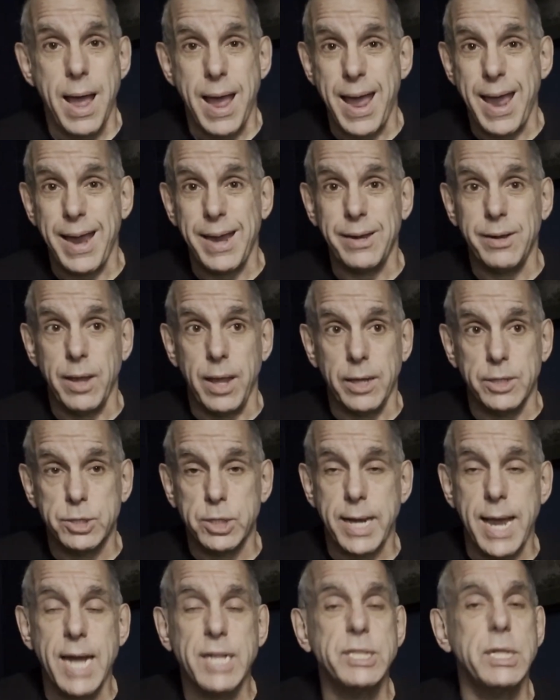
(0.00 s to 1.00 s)
And it
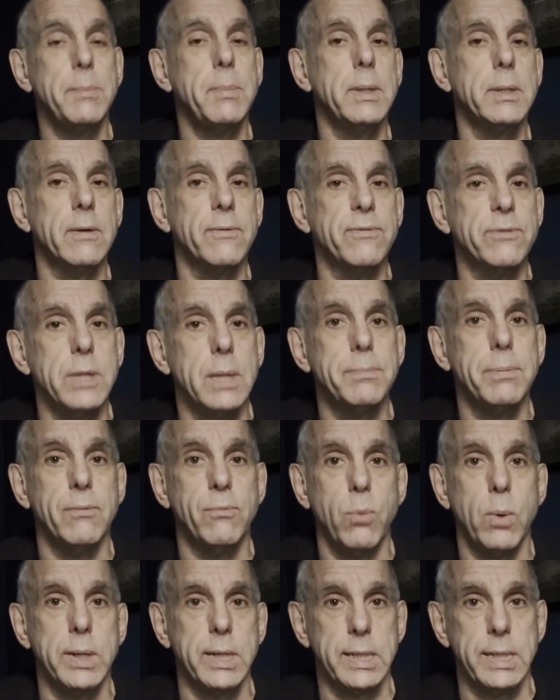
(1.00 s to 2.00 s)
should actually be the flip of
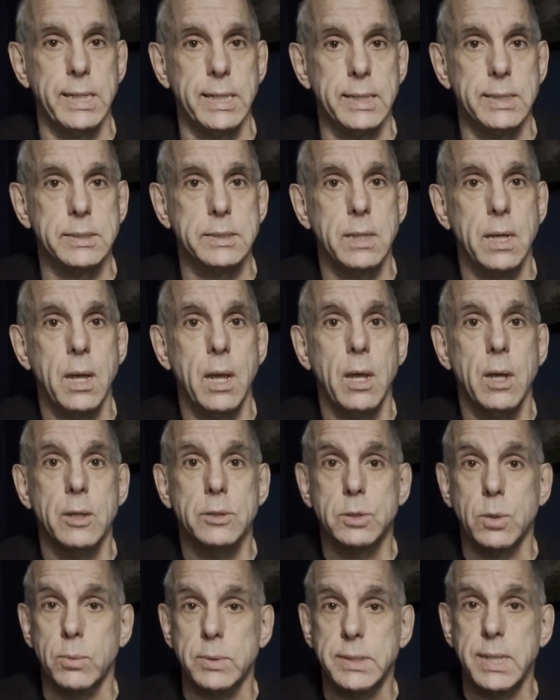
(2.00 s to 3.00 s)
what it is.
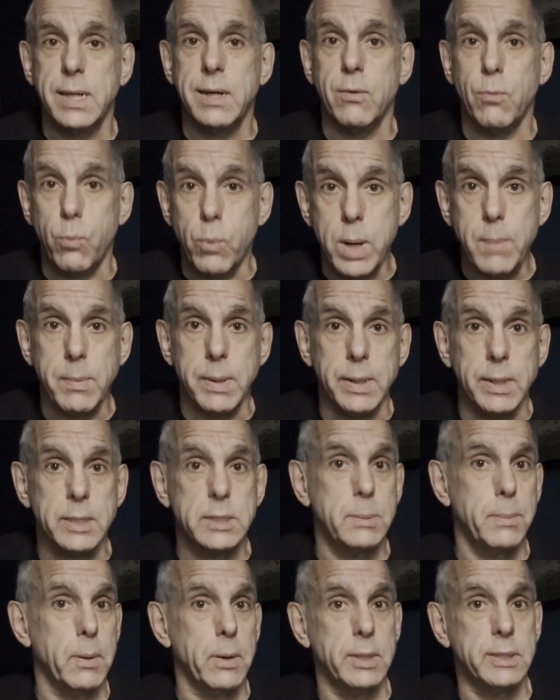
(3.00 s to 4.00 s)
So instead of women
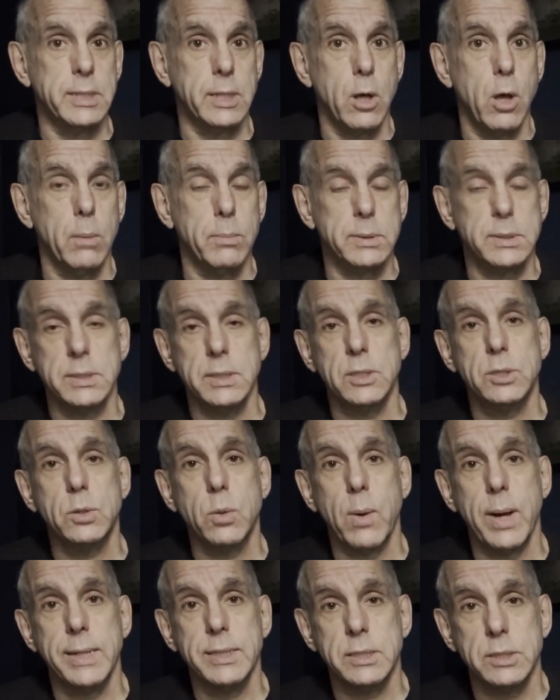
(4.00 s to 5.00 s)
experiencing homelessness
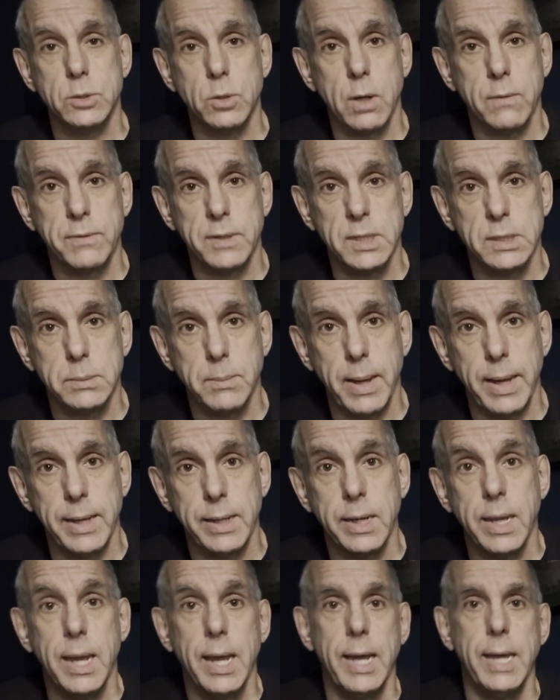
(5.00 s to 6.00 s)
twice as often as
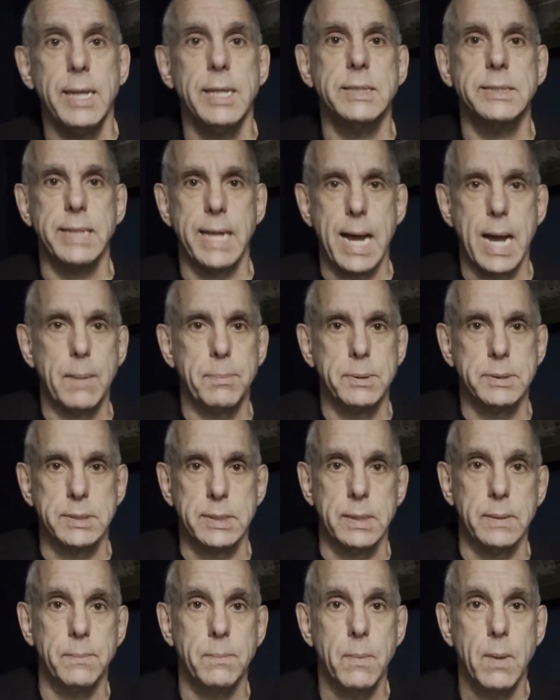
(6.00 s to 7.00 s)
men, it is the
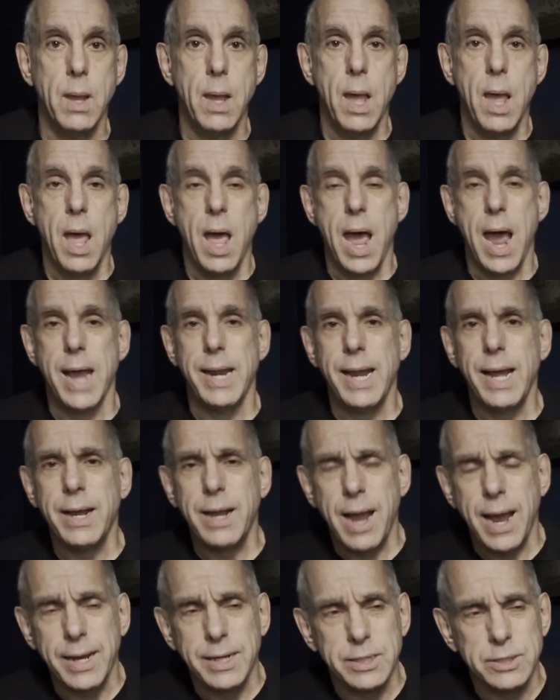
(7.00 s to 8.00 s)
opposite. And that
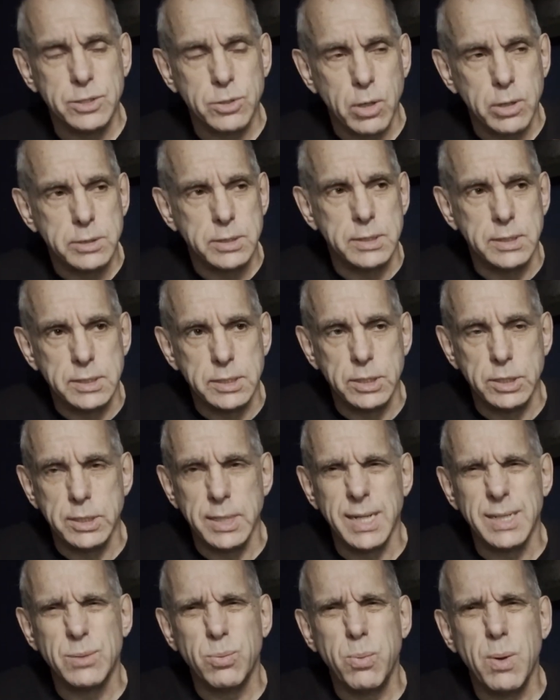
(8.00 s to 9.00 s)
kind of starts to
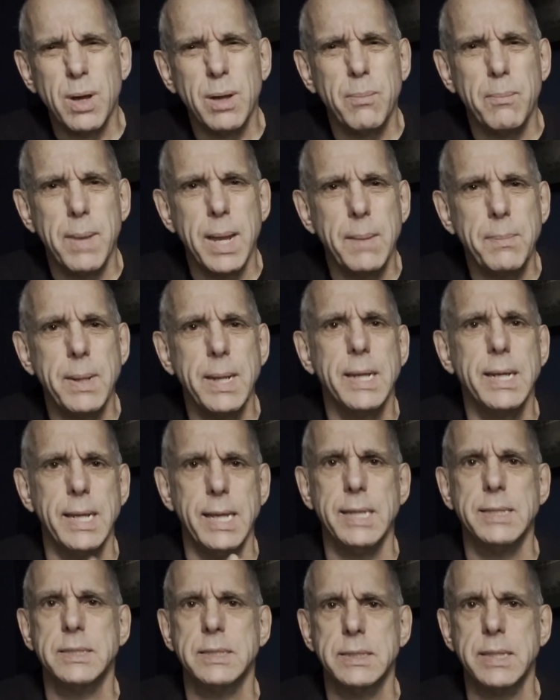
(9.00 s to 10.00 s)
suggest, well, maybe it
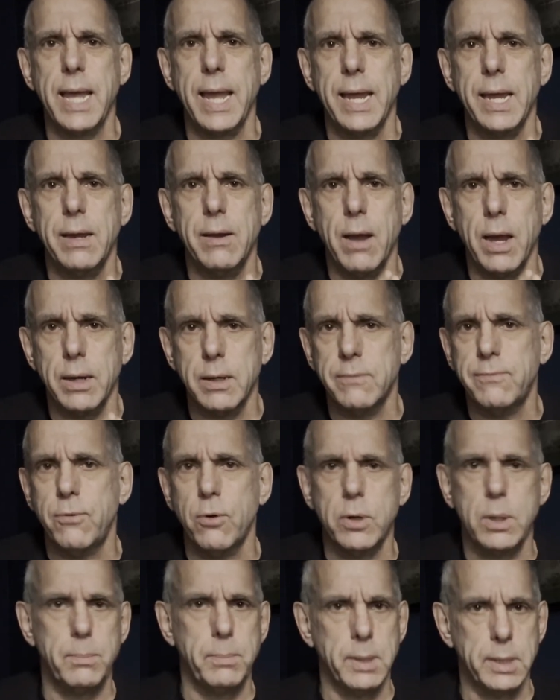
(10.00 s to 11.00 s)
isn't an
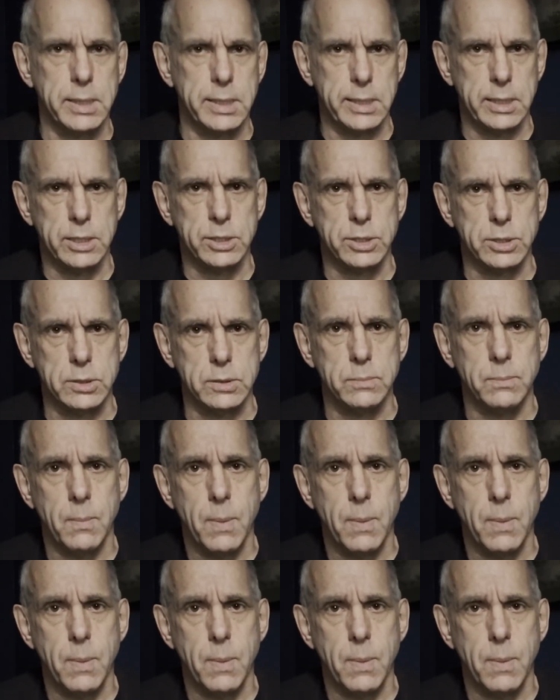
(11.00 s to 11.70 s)
affordability issue.